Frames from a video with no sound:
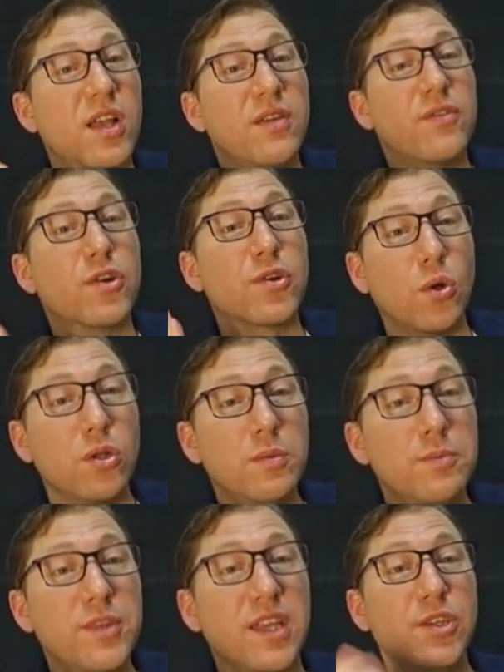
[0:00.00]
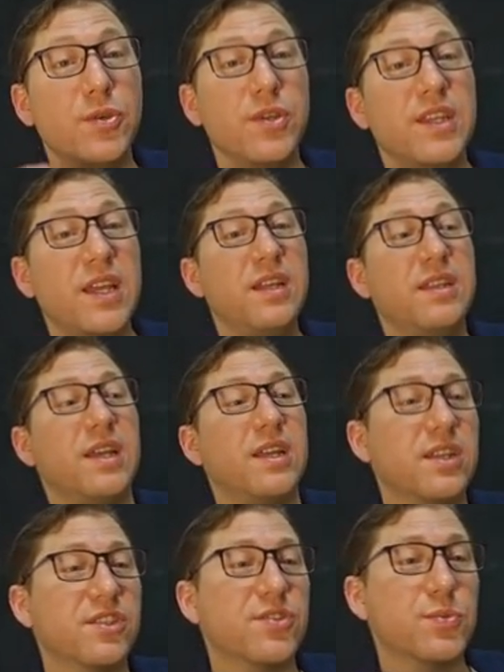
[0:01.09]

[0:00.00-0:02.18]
for golem that you can get that is